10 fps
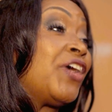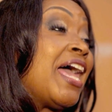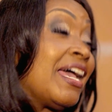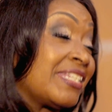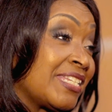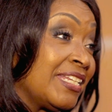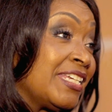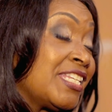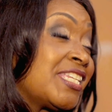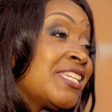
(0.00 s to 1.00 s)
for
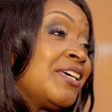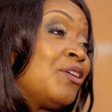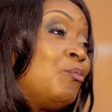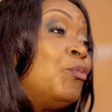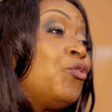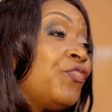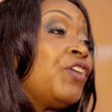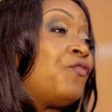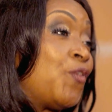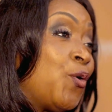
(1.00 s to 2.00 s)
excellence
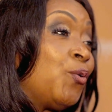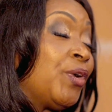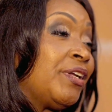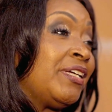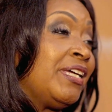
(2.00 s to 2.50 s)
moving forward.